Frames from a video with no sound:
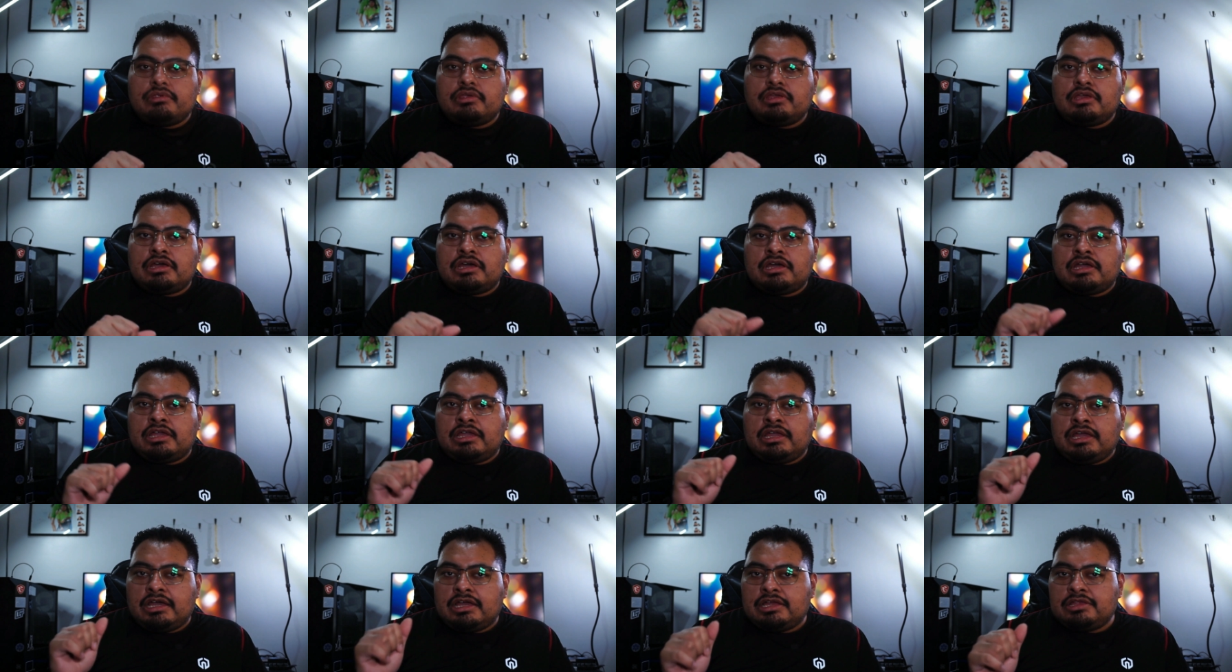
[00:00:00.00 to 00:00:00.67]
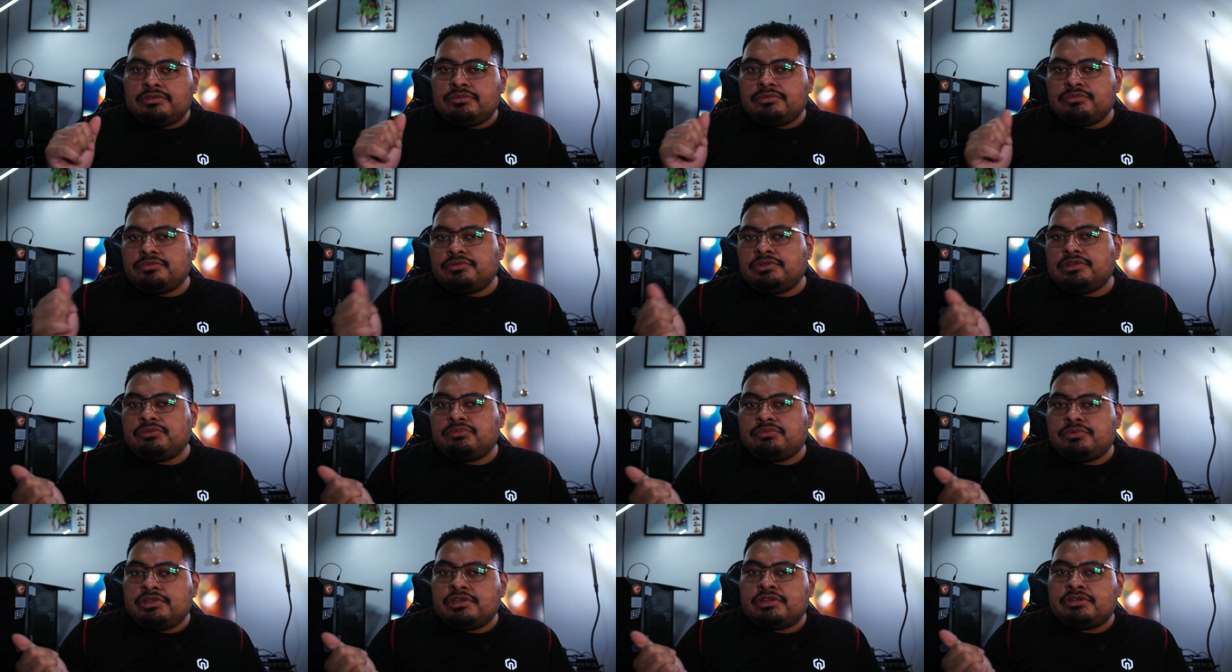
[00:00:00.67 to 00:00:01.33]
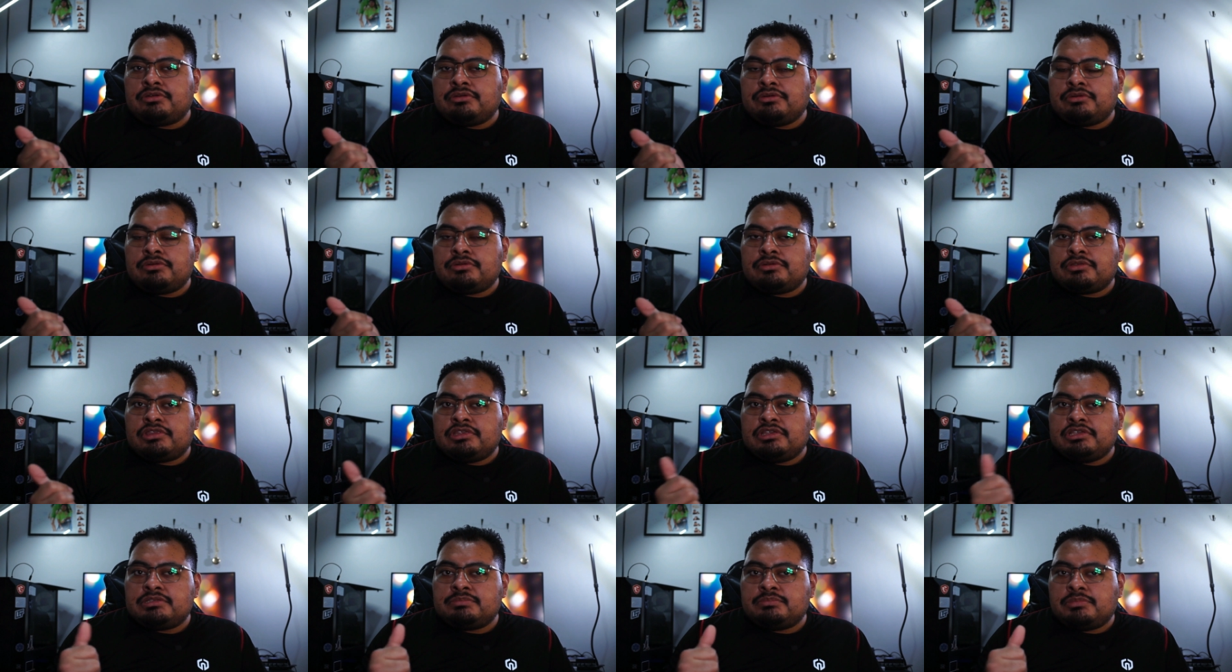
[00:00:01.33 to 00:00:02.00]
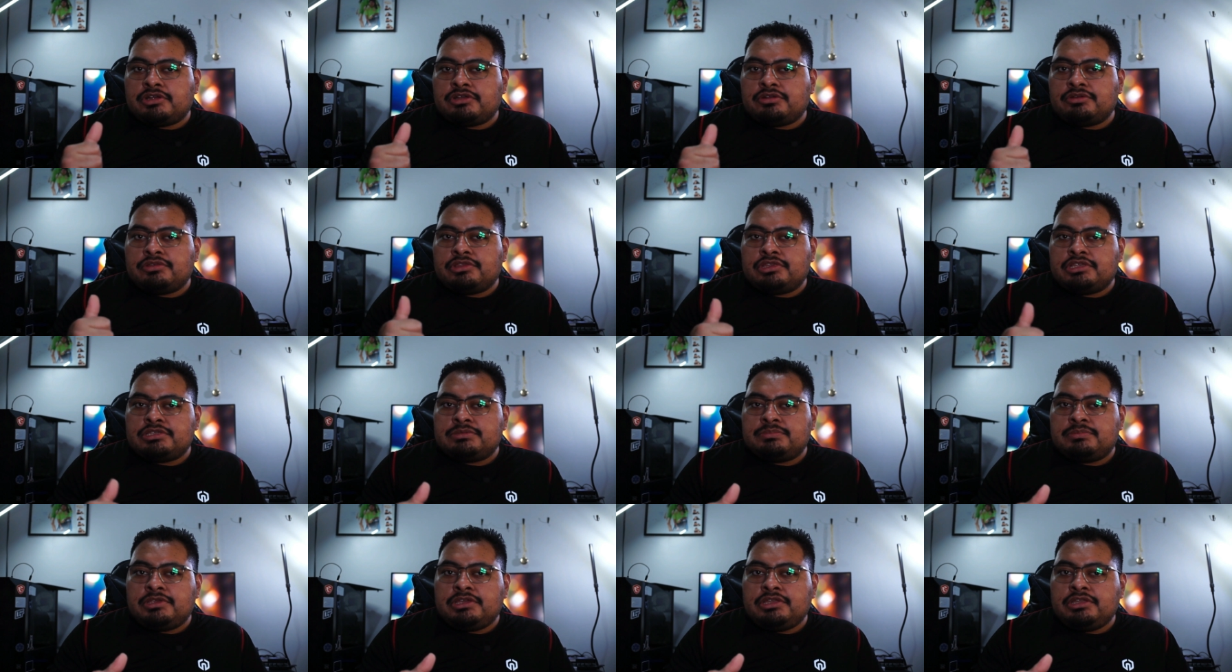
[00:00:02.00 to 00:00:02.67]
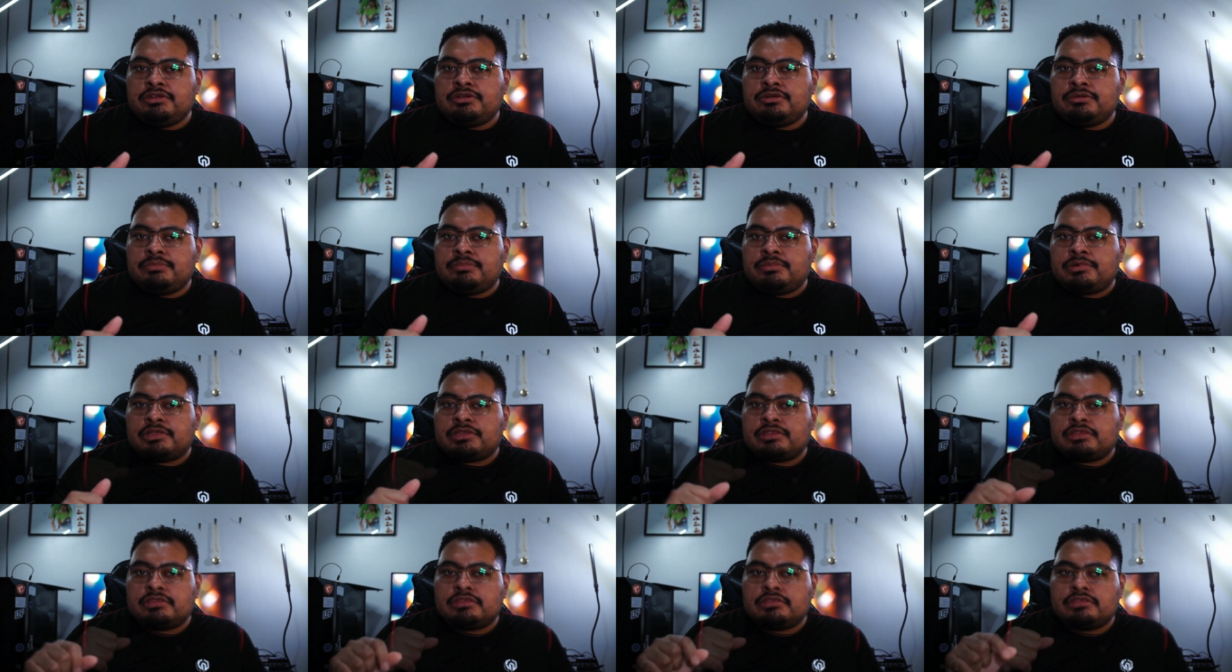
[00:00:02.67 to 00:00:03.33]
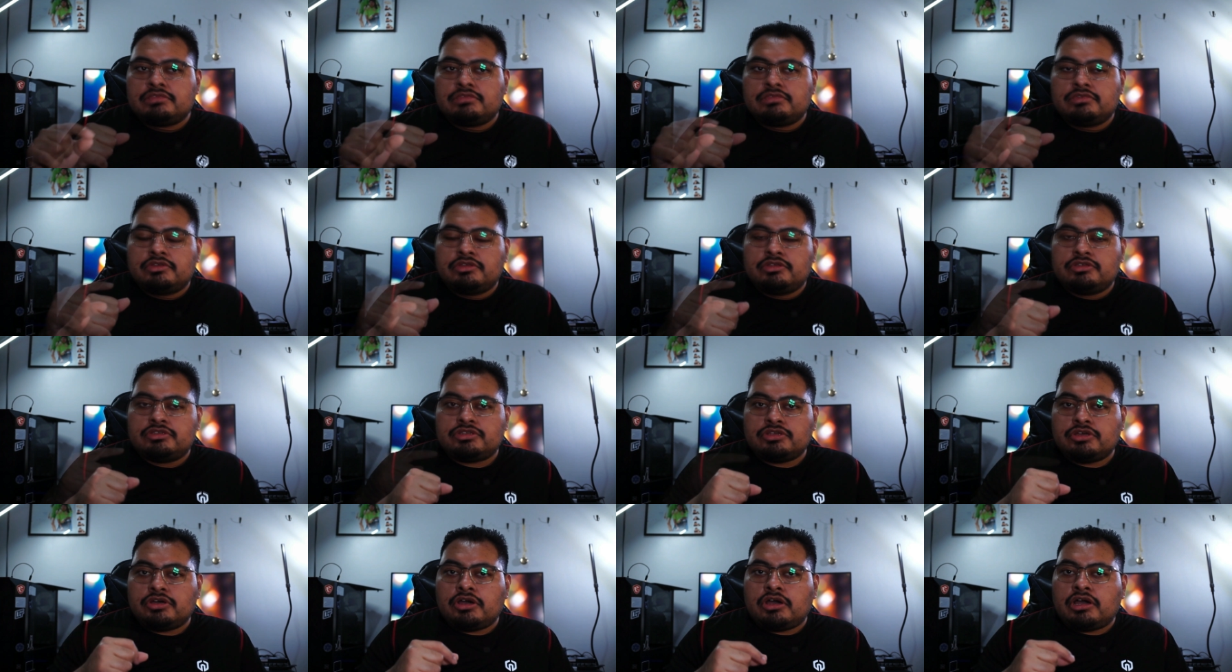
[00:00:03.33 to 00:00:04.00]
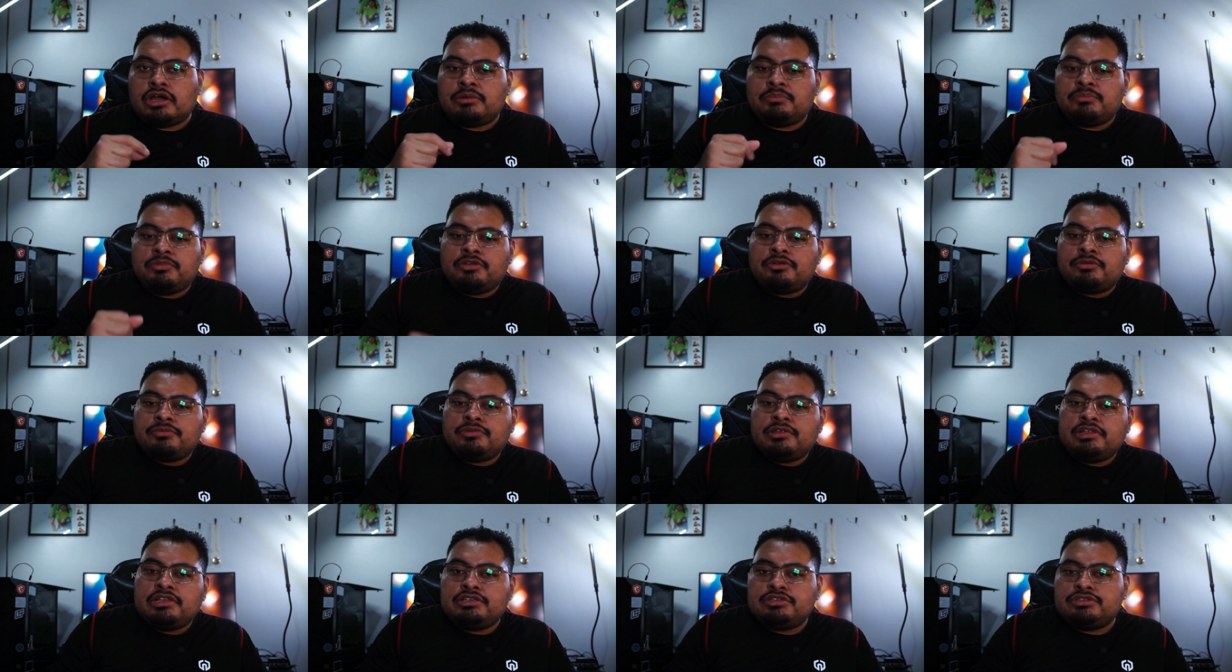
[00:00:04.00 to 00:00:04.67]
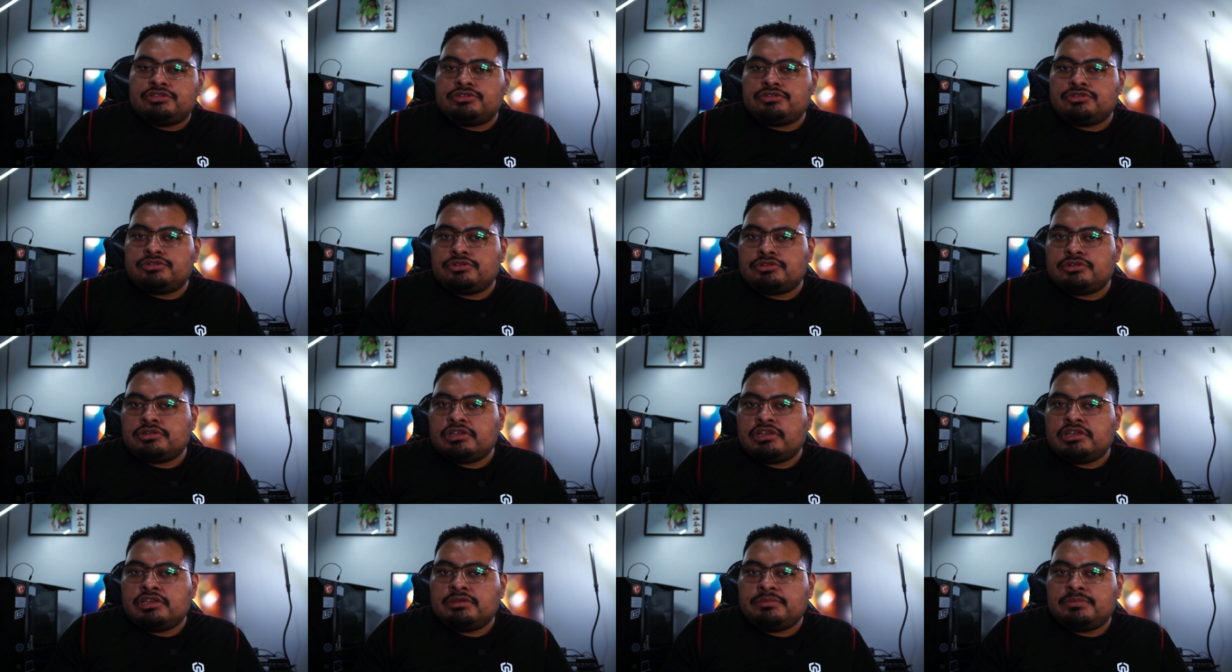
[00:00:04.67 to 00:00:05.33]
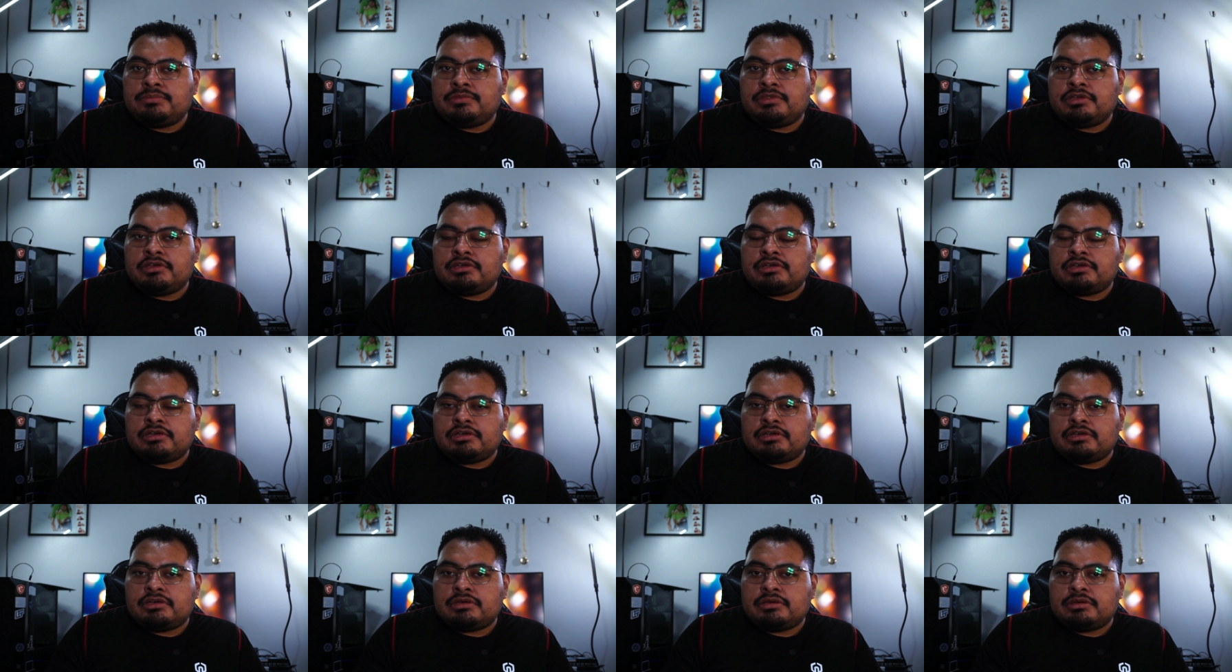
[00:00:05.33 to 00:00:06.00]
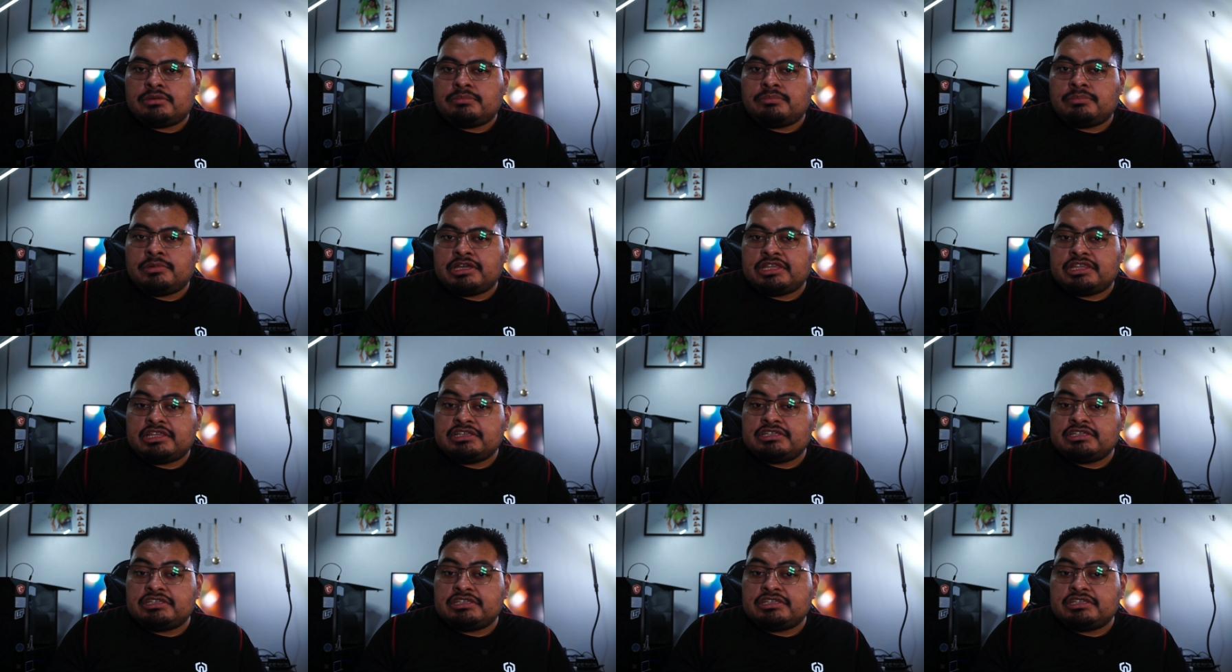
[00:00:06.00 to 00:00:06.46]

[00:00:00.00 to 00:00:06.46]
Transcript: i had to re-record this part of this video but so I'm not really sure if the by this